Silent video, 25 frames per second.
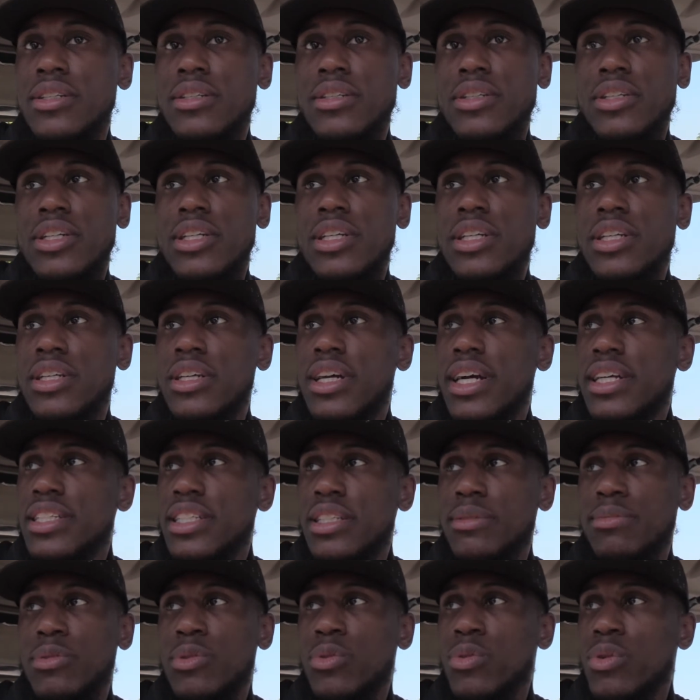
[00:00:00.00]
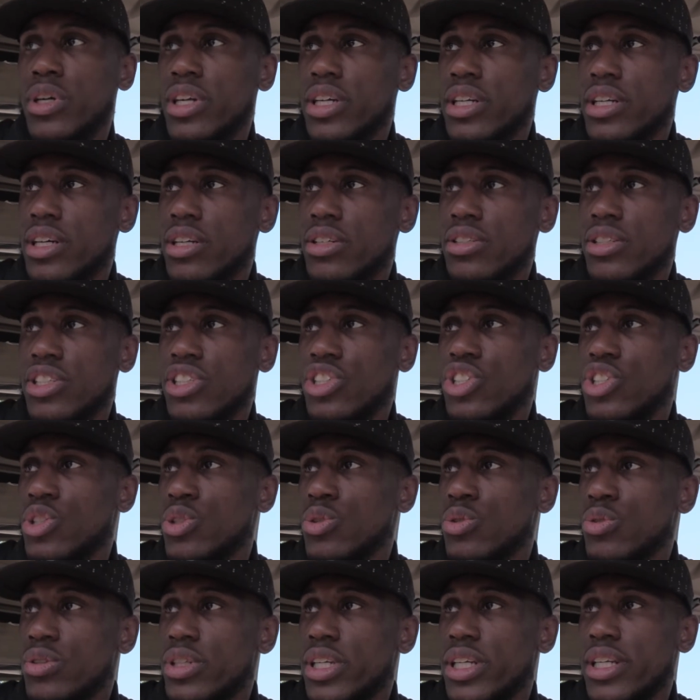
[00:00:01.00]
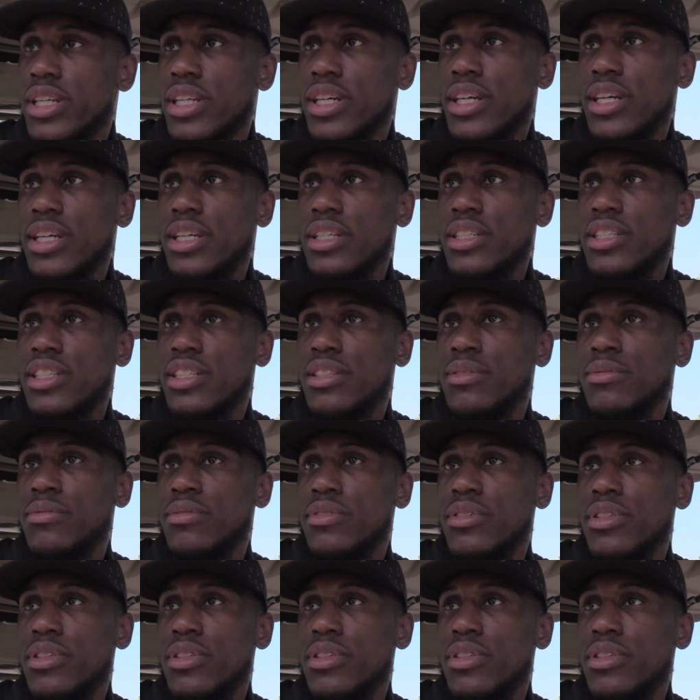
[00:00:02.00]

you know, i just been working on just shooting and uh, just,